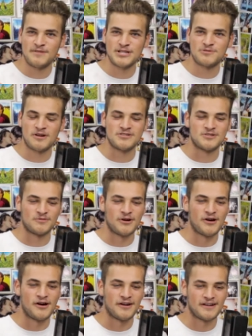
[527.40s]
Mitch went to
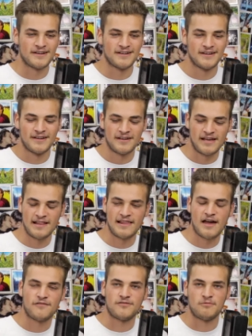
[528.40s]
work. He
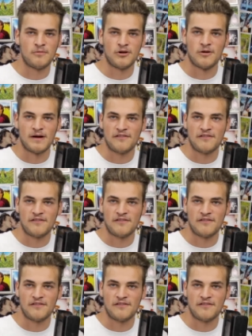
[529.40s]
left when we got